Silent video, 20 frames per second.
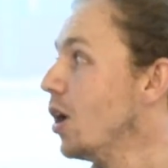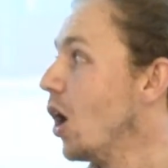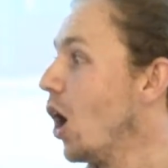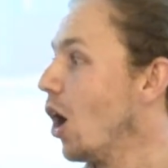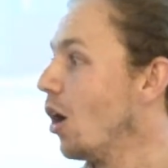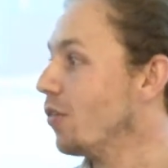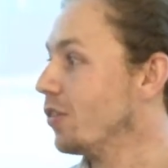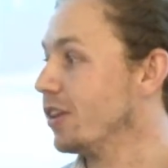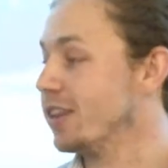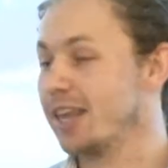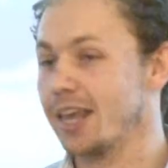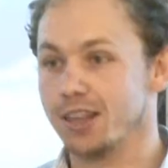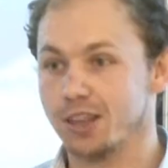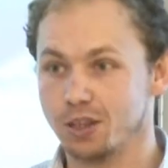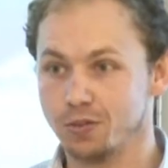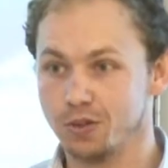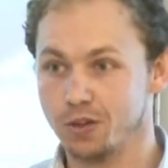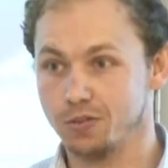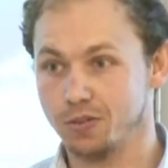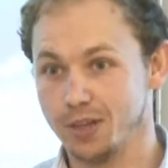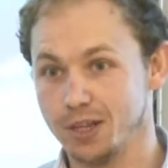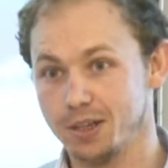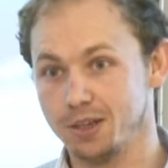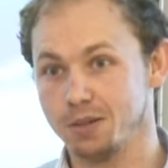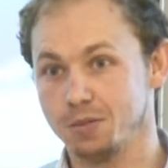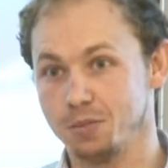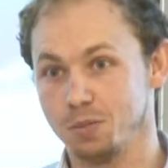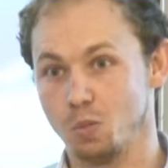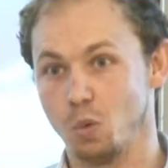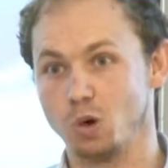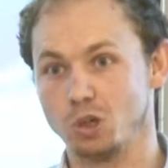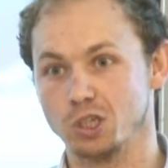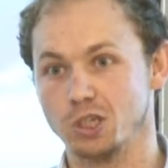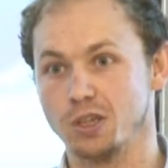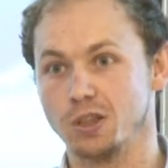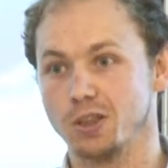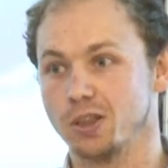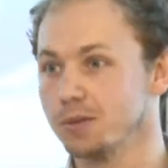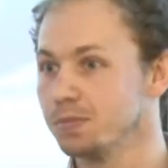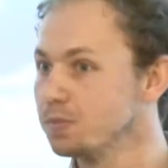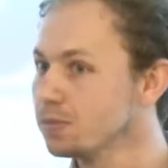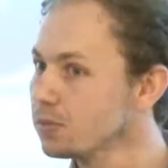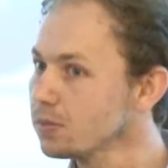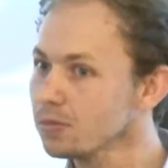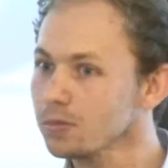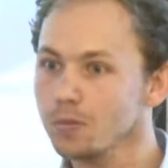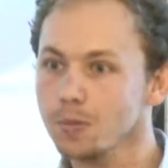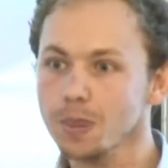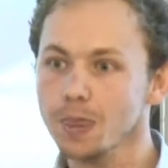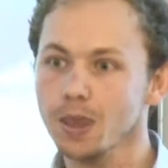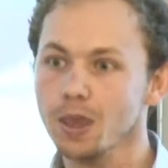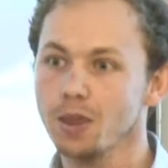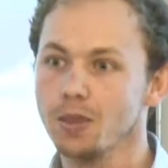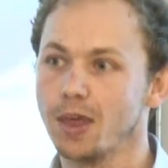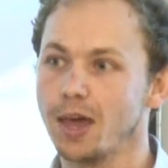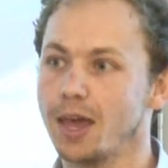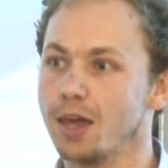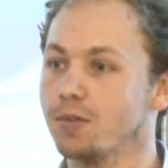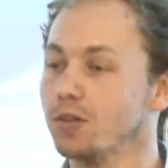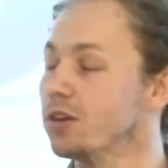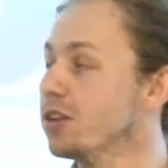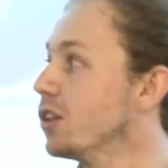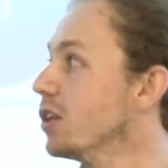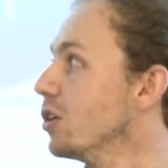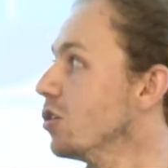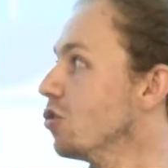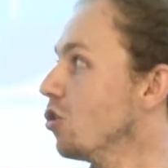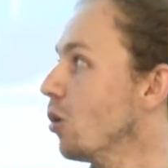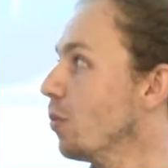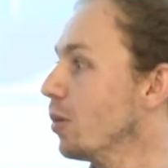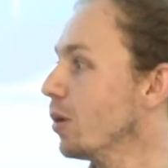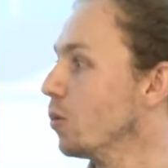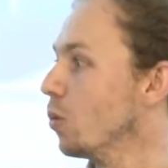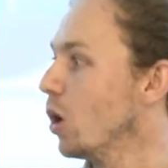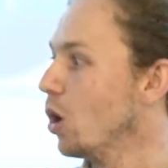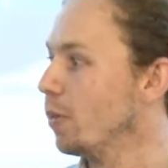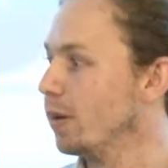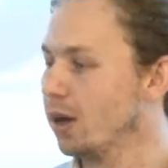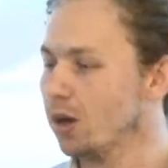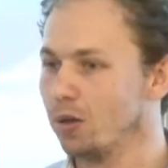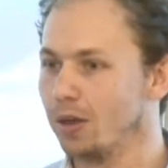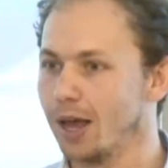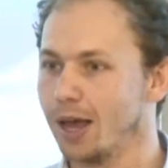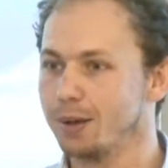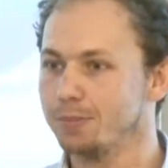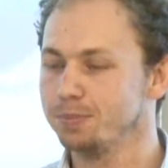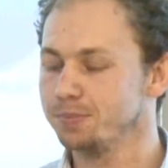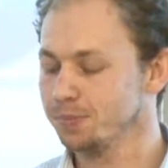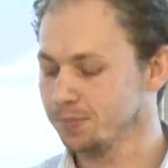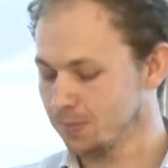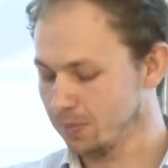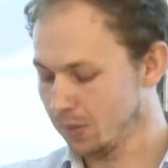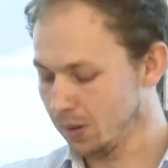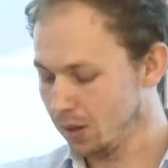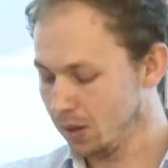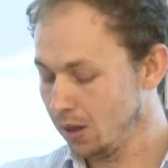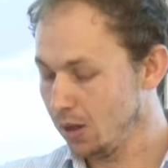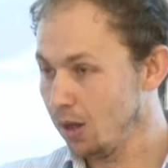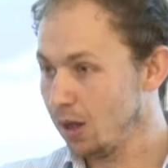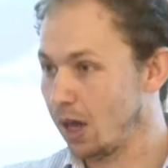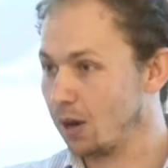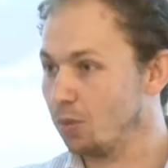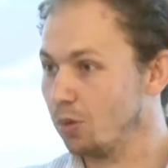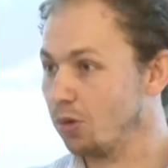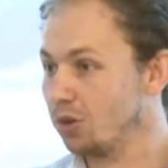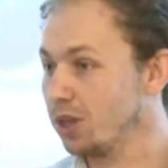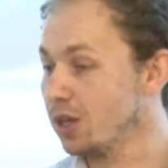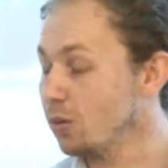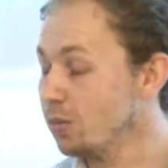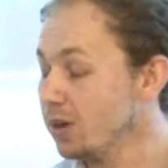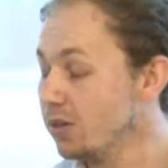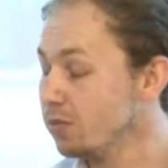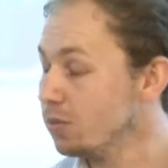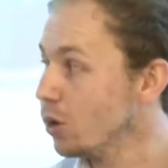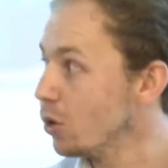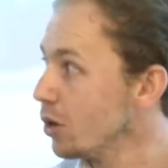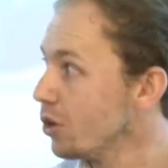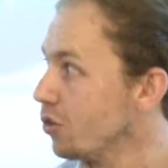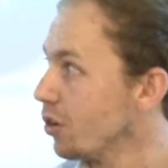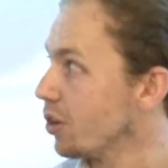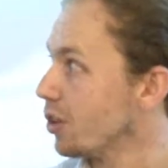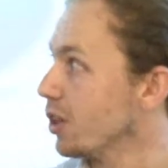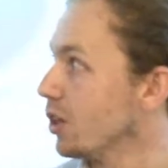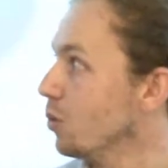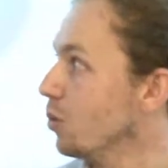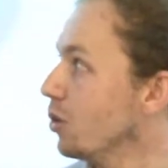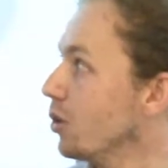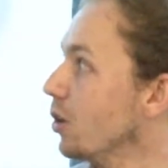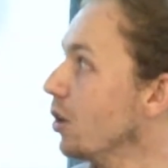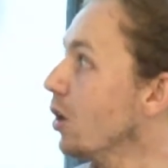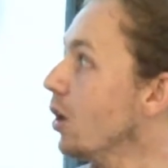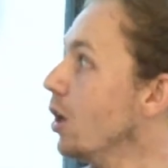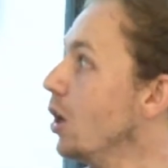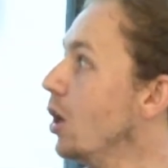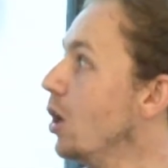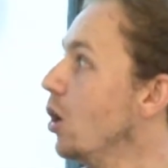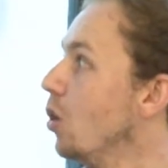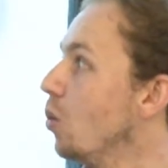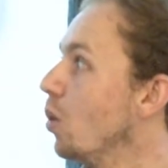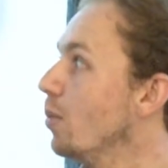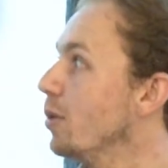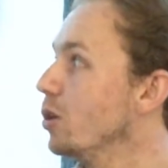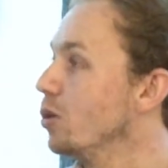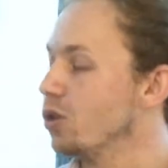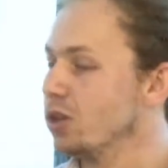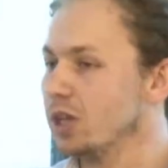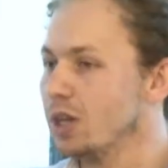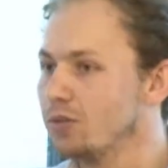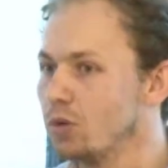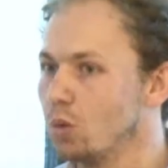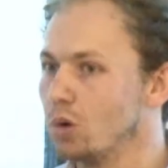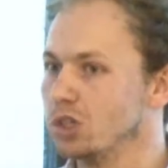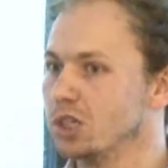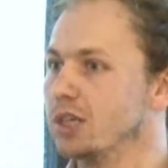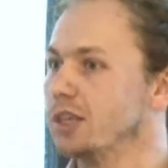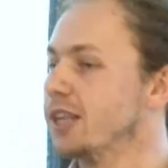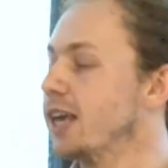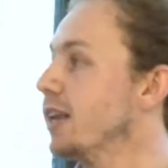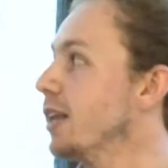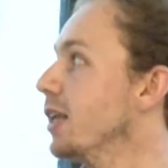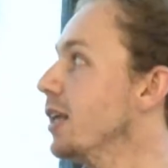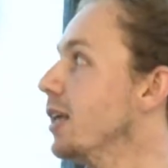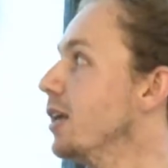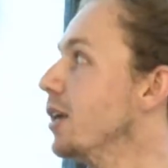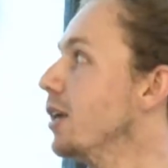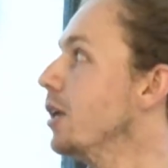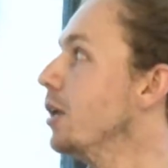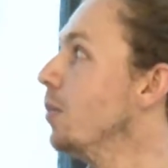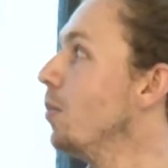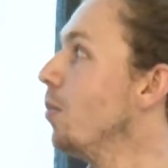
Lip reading: after 10 to 15 washes, that efficacy had dropped well below that. And what was even more interesting was that when we used another washing technique,